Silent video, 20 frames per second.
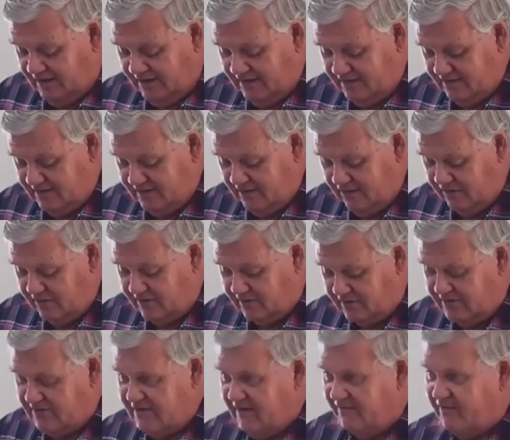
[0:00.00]
you look
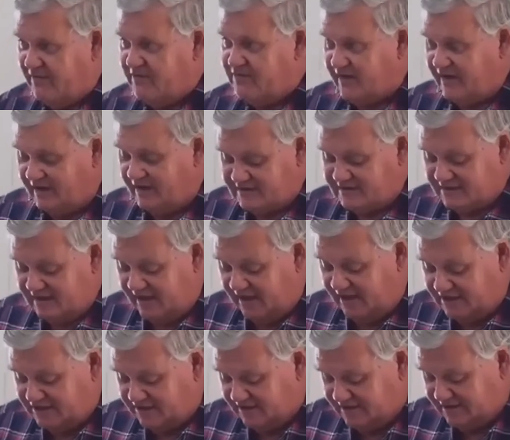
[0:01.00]
at different
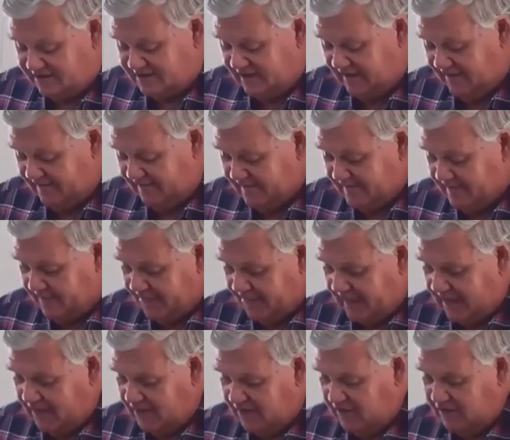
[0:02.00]
translations,
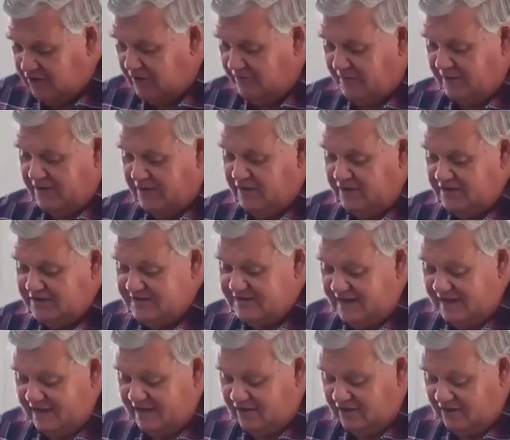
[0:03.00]
and I normally use the
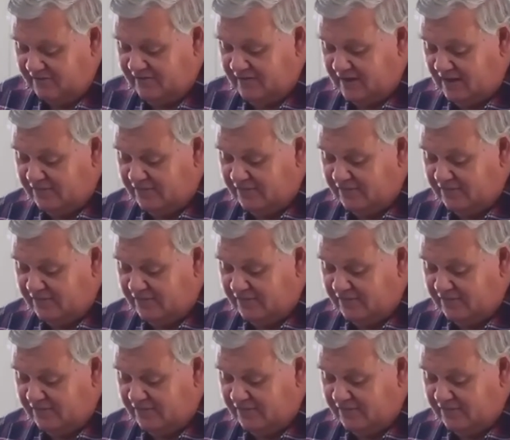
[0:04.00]
NIV.